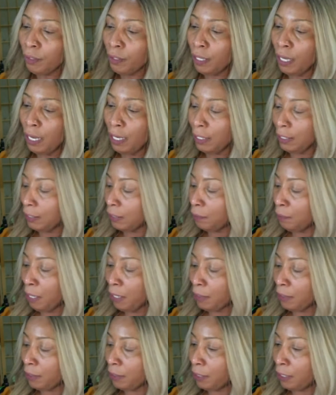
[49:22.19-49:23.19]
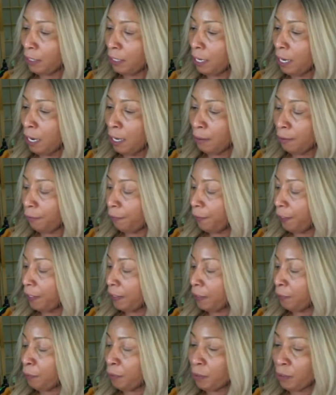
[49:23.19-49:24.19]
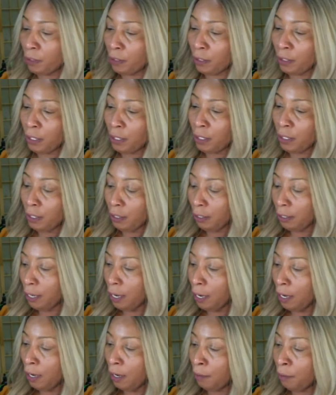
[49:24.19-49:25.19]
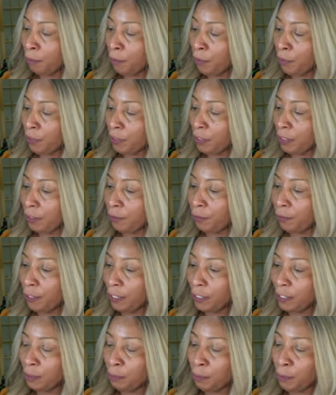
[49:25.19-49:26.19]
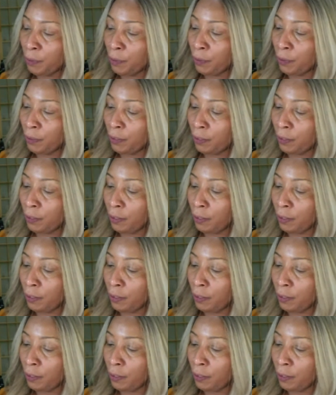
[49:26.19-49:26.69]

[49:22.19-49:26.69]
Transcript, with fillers: Alesmaxii on Facebook. Um, where is it? Facebook.